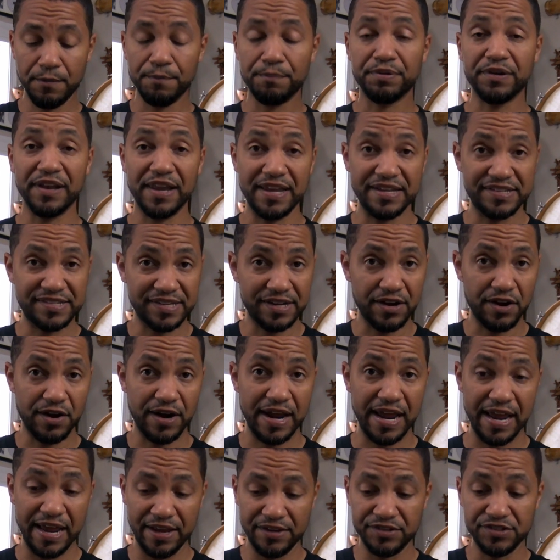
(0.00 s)
placing our
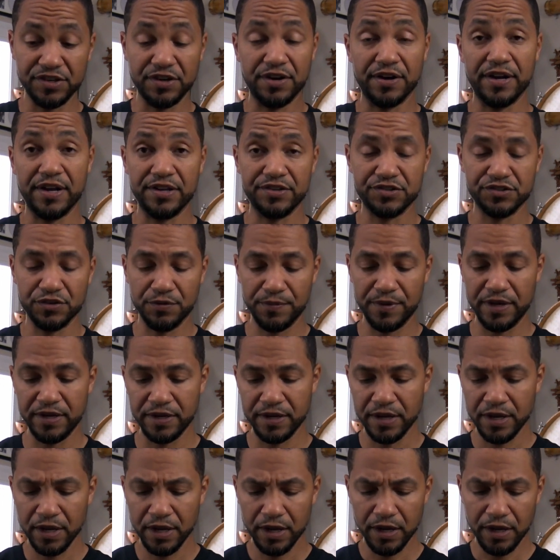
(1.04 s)
hands on our instrument.
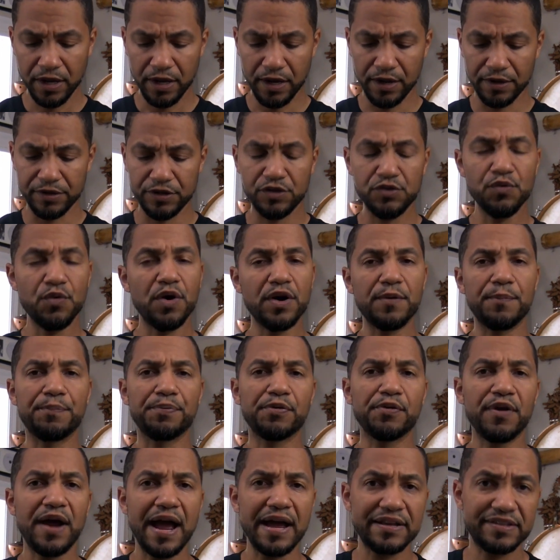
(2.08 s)
You want to
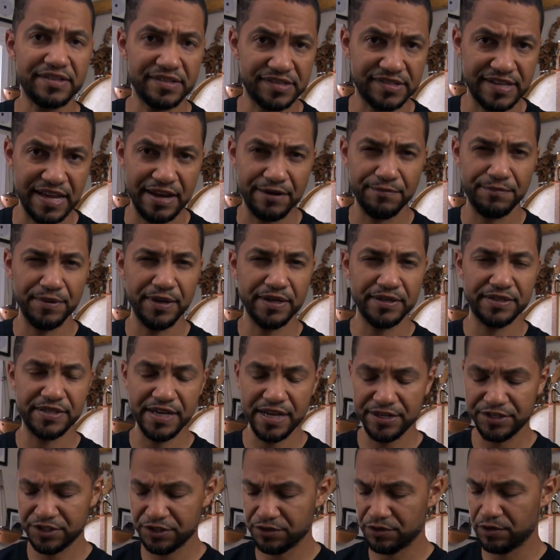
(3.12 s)
practice that and be
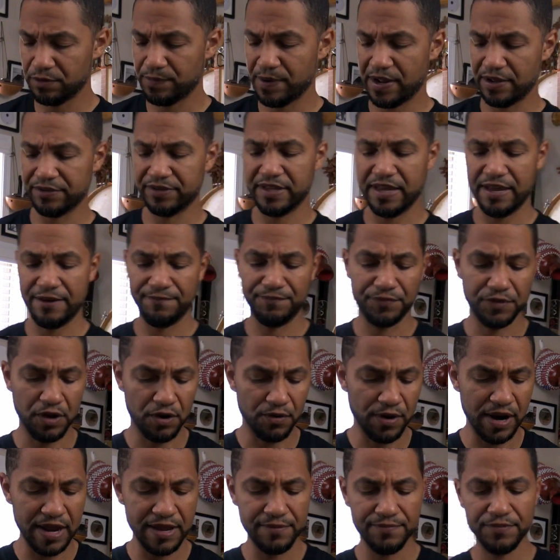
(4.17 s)
intentional about that, all
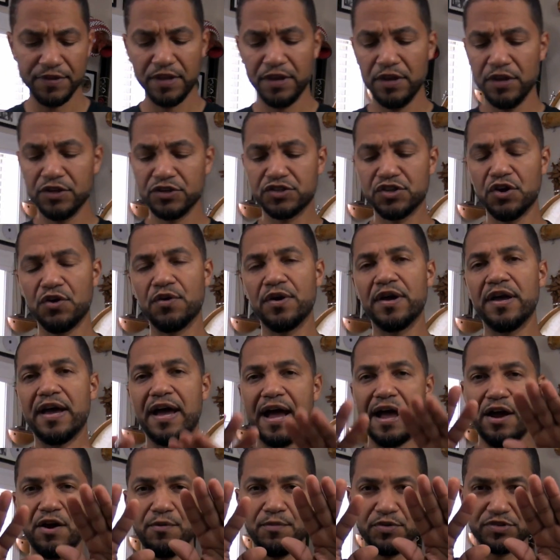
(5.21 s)
right? So
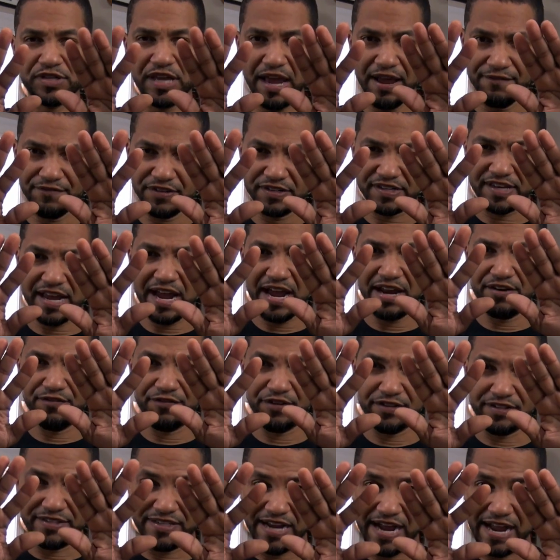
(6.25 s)
I almost have this kind of
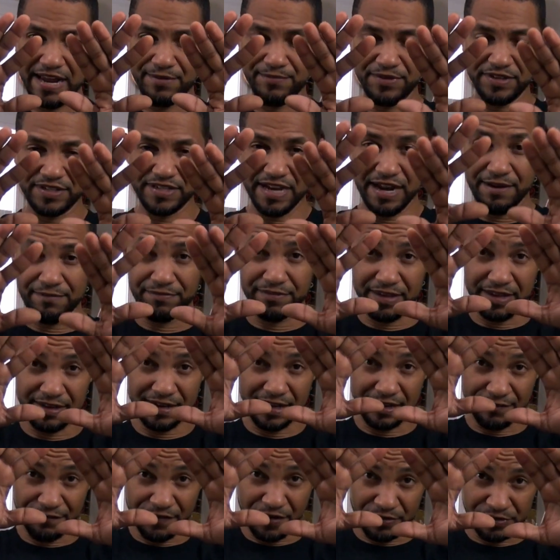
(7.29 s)
a diamond type thing,
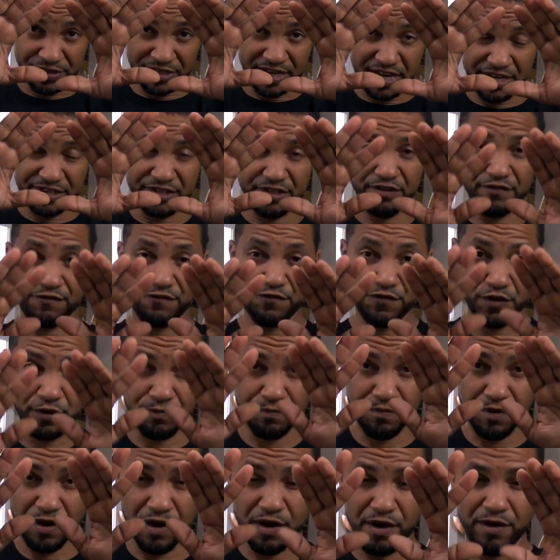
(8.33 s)
like if I was catching a
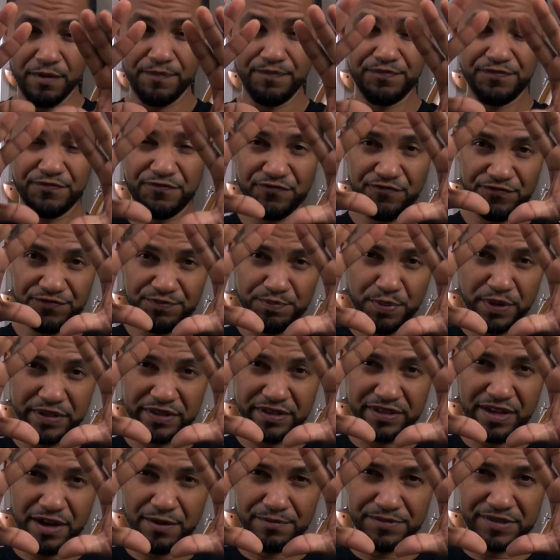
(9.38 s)
football,
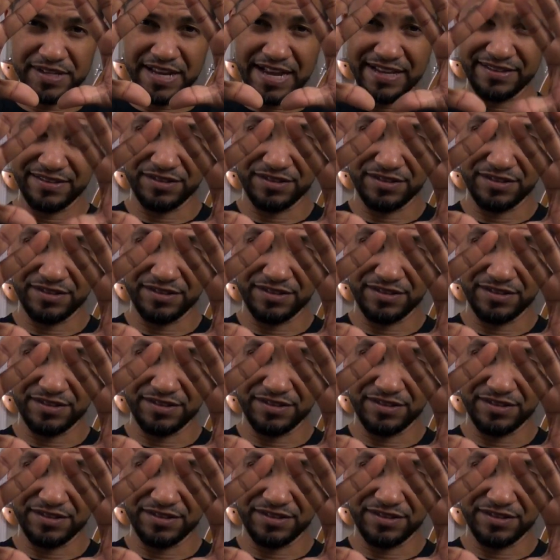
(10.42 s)
but thumb's not